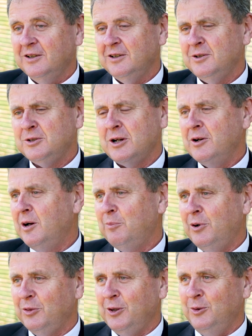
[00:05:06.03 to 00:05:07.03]
You shall not
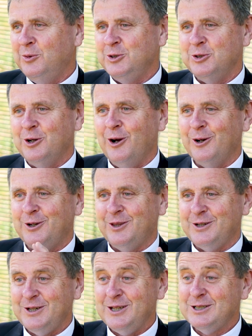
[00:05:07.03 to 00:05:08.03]
put the Lord your God to the
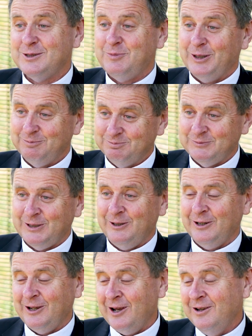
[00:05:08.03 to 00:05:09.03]
test, but there
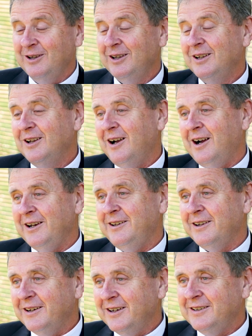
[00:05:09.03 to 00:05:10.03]
we go. I
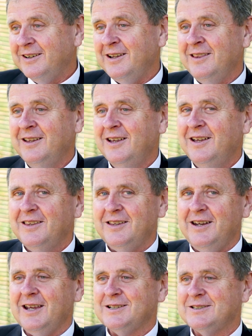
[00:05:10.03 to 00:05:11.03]
did it, and the
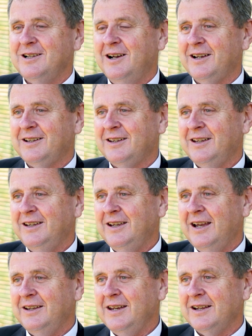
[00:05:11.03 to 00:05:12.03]
next night,
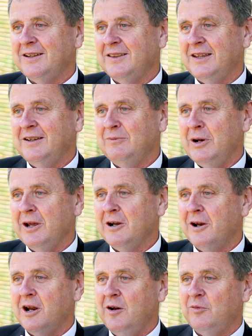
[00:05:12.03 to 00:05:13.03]
when I
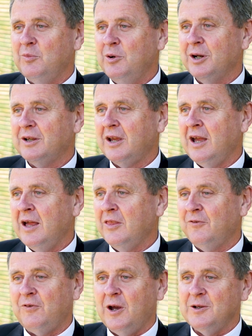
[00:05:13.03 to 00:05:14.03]
got home from work, the
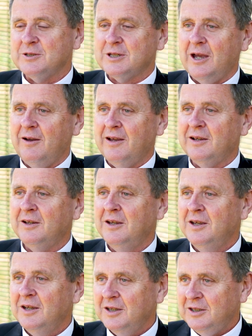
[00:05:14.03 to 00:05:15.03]
phone's going,
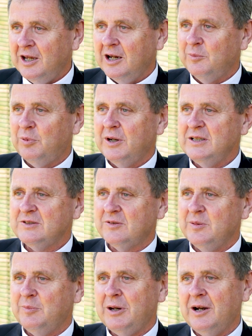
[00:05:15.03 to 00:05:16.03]
young priest
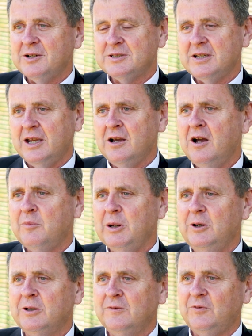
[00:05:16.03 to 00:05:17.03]
from the parish saying, "Oh, I've
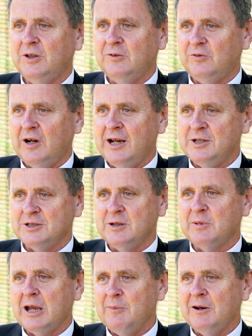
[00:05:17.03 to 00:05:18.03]
been looking for you for ages,
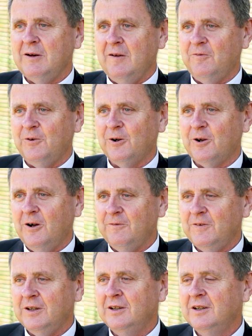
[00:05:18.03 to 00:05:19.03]
I'm coming round for a
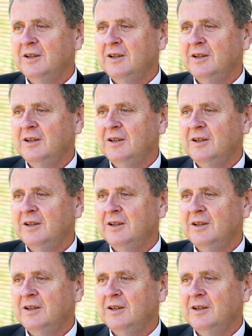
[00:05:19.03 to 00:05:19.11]
coffee."